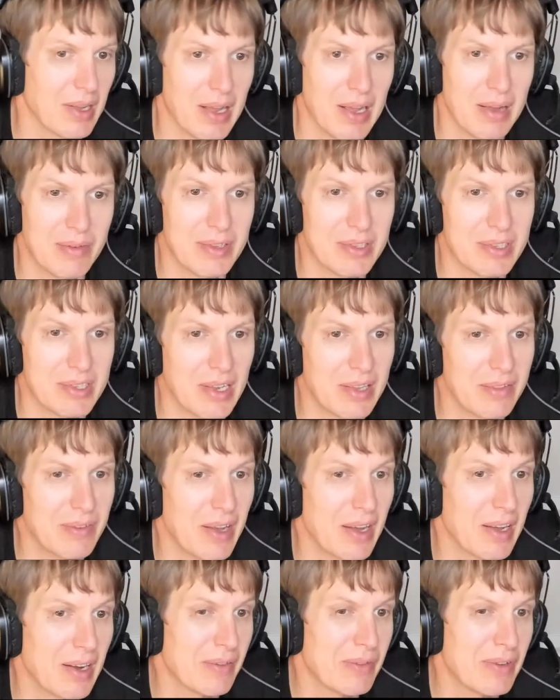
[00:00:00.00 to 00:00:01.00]
Having said
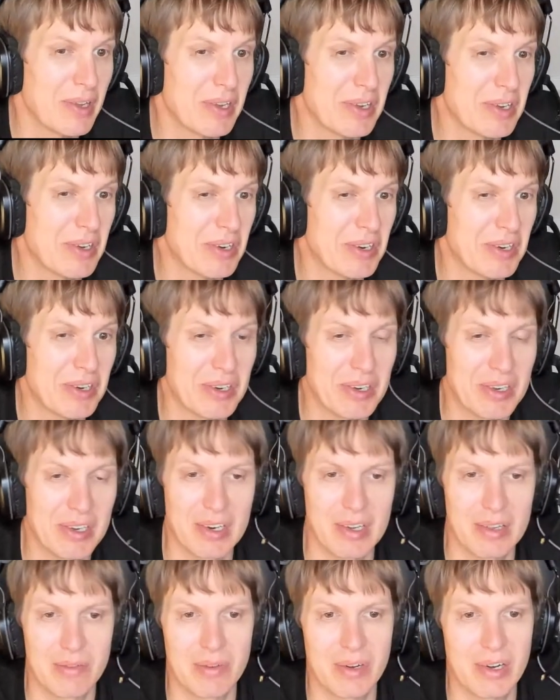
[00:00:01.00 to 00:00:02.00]
that, I think uh,
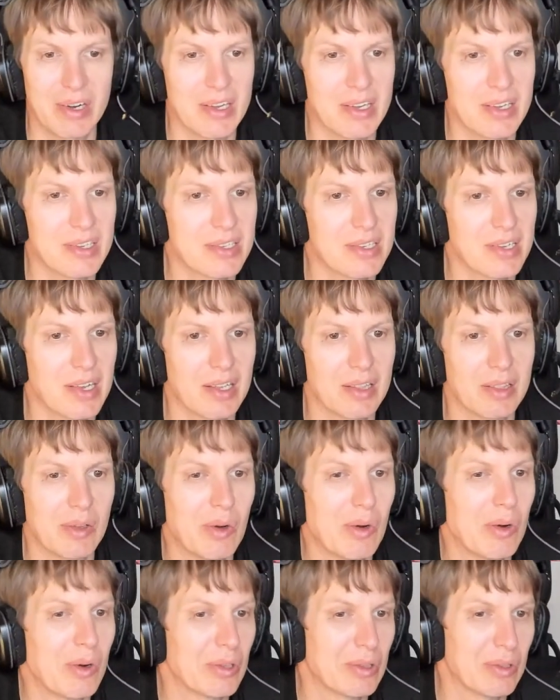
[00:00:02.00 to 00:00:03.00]
there is a
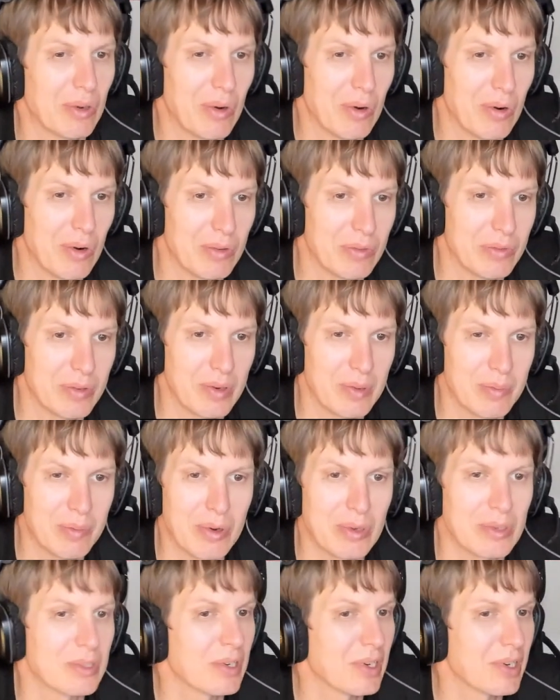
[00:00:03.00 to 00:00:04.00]
lot of uh,
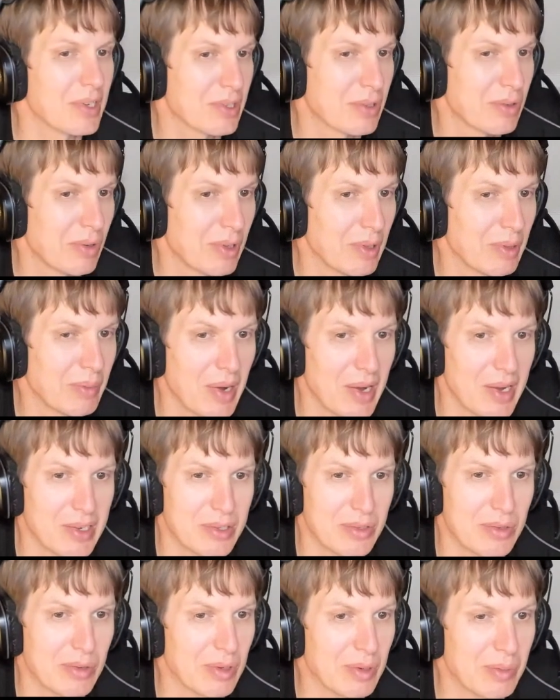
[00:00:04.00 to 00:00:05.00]
PostgreSQL or
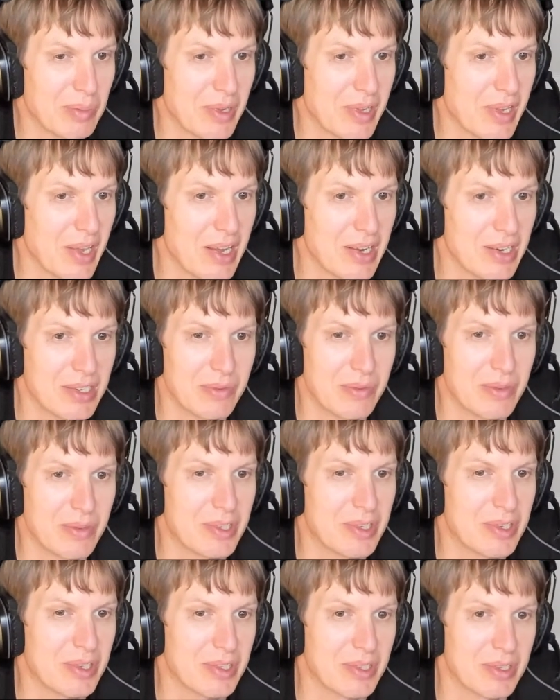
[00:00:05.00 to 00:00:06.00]
MySQL replication,
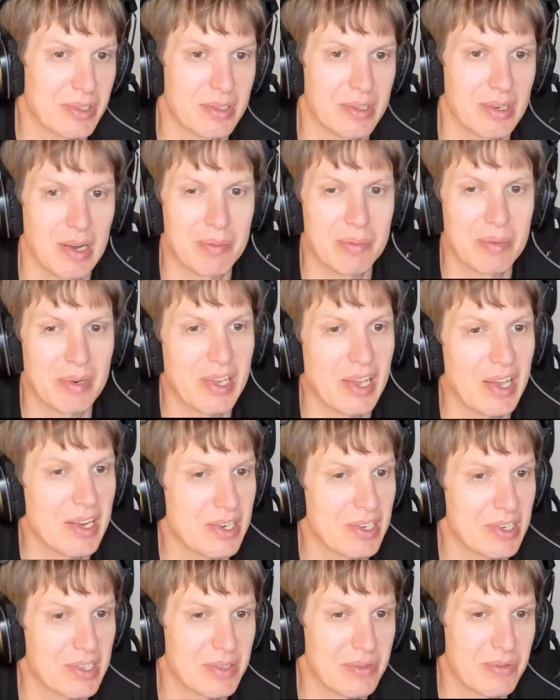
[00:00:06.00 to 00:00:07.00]
which uh,
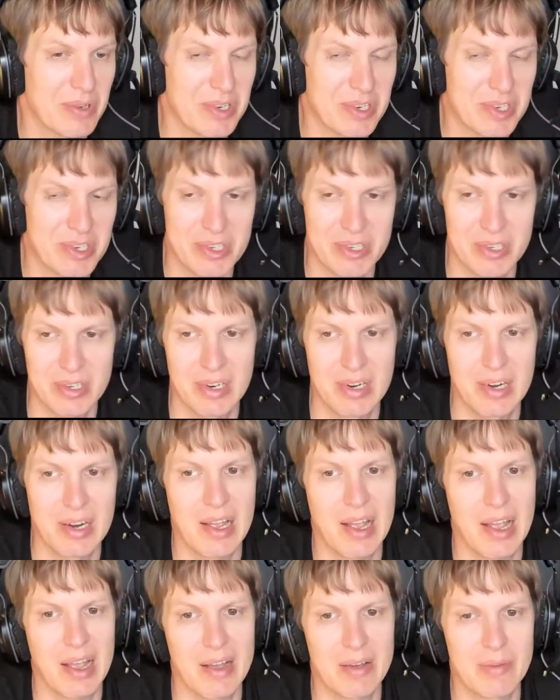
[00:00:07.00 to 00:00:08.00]
applications which
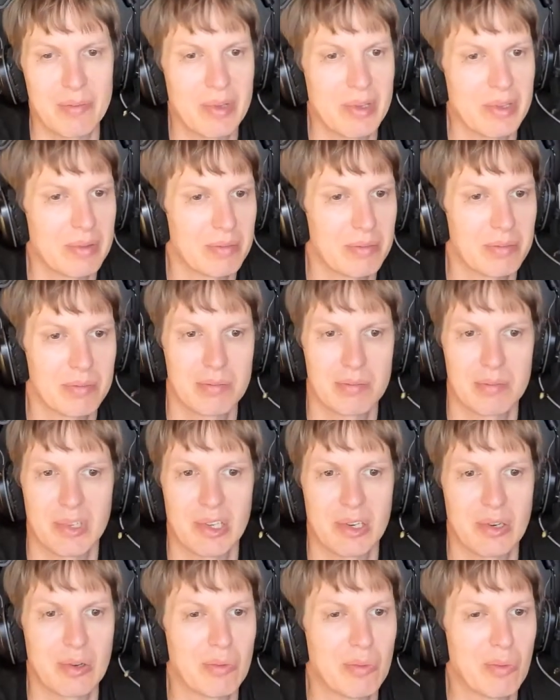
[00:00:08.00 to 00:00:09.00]
have been,
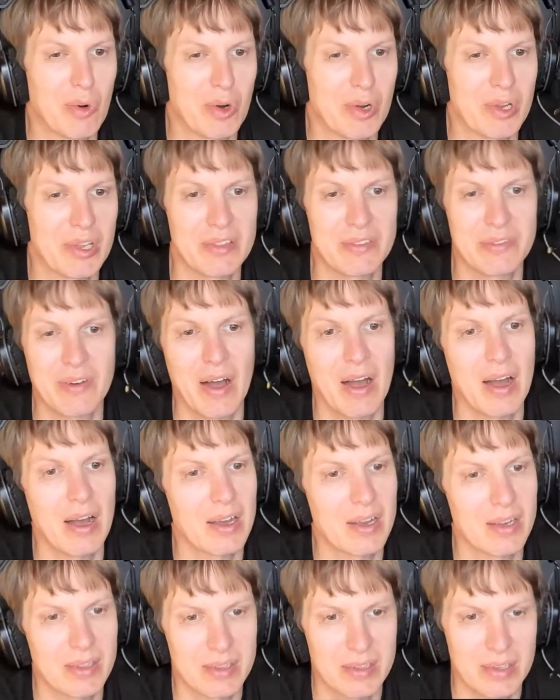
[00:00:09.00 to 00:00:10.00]
you know, working
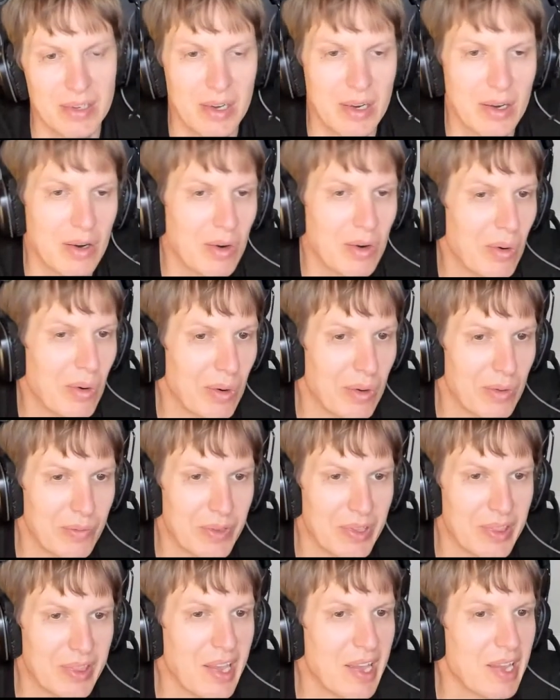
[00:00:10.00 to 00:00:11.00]
fine on
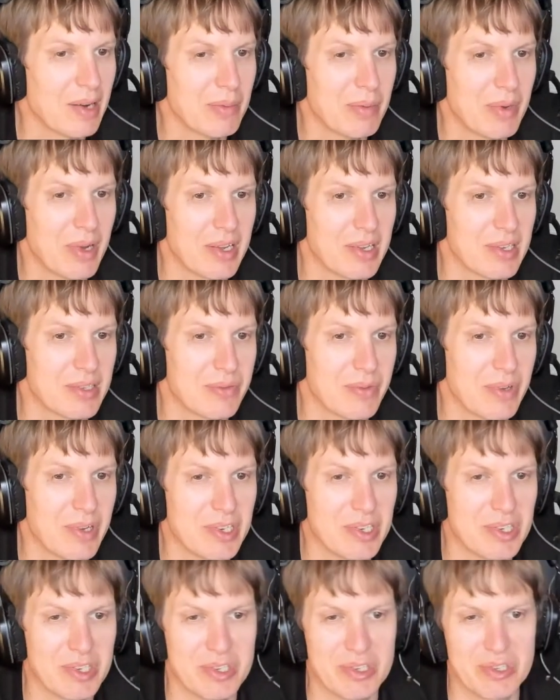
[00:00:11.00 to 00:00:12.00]
the database,
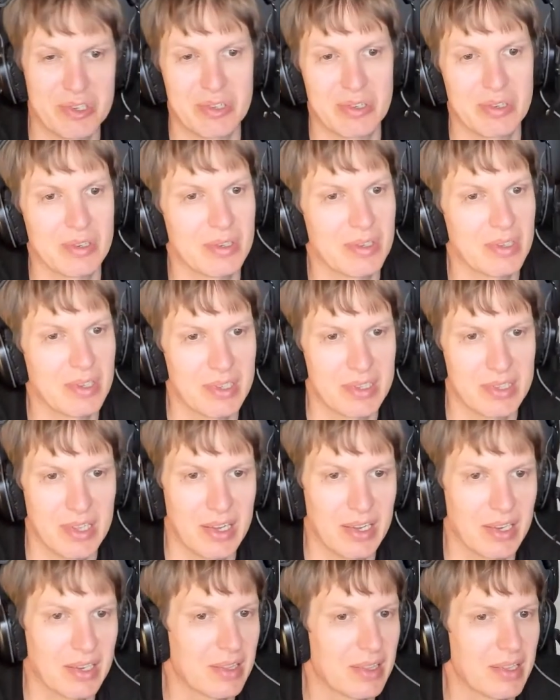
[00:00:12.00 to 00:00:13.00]
which is
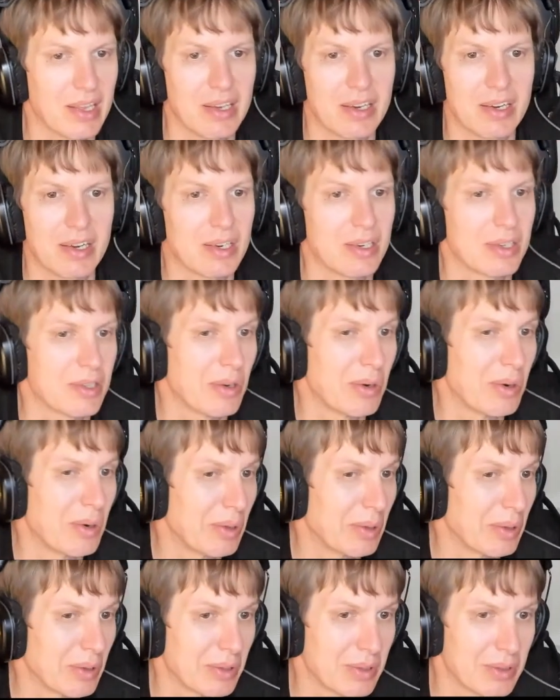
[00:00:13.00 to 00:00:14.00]
like 10 years
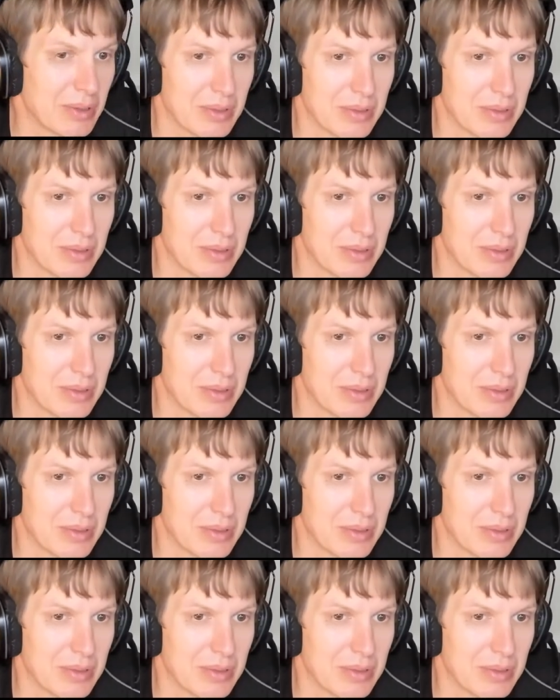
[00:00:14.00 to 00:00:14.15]
old,